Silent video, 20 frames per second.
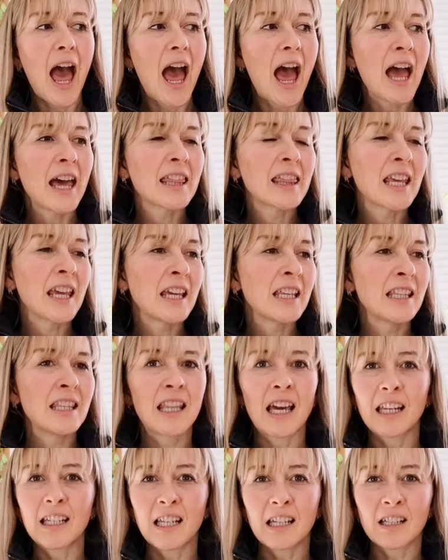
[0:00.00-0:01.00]
And then
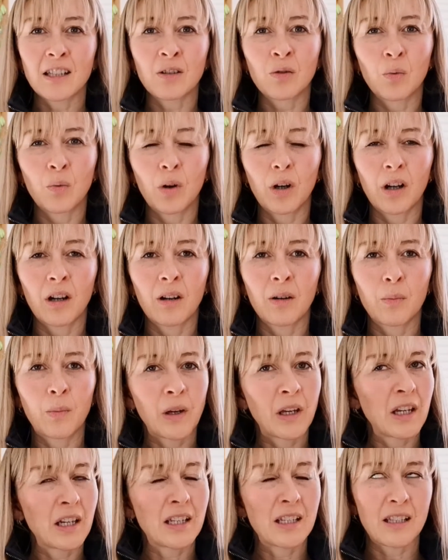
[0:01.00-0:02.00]
that doesn't work
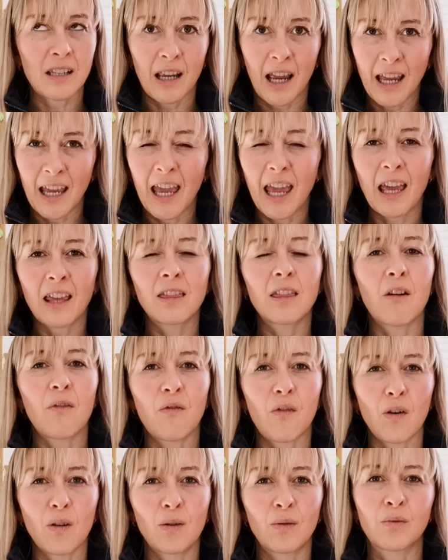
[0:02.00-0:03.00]
because, again, they
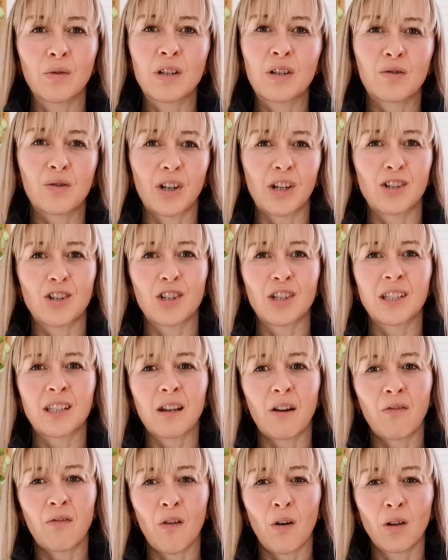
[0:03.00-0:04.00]
follow restrictions,
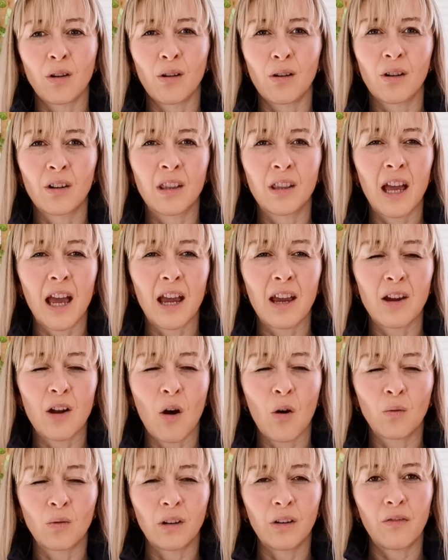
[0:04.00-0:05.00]
they
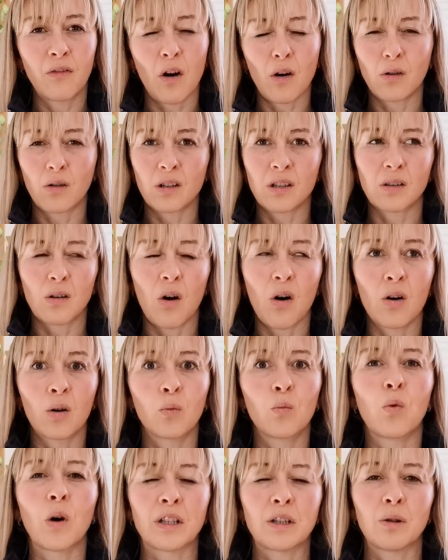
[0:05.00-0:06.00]
only focus on
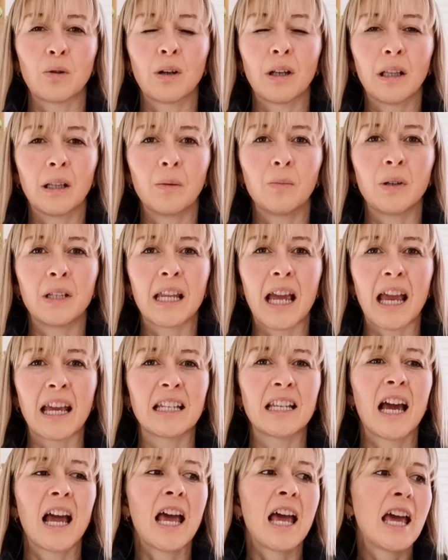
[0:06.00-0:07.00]
what to eliminate.